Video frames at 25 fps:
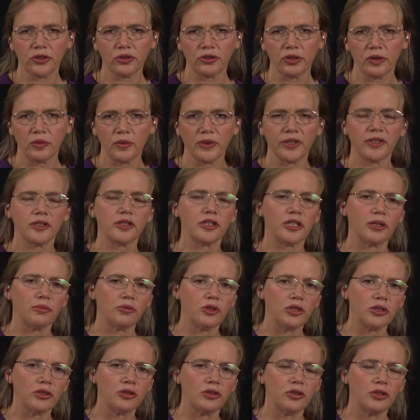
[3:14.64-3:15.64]
doing one
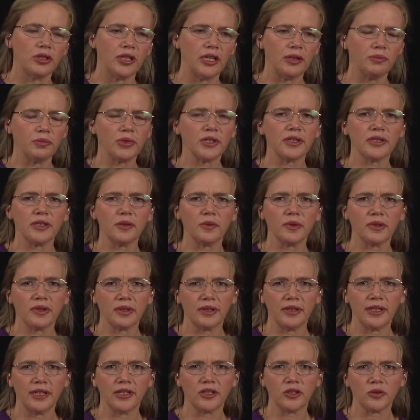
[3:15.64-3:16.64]
subject, you're then busy with the
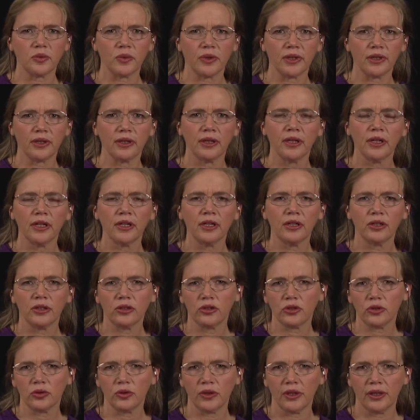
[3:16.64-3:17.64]
next one,
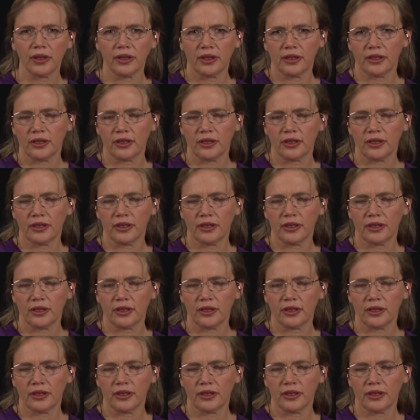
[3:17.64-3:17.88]
doing a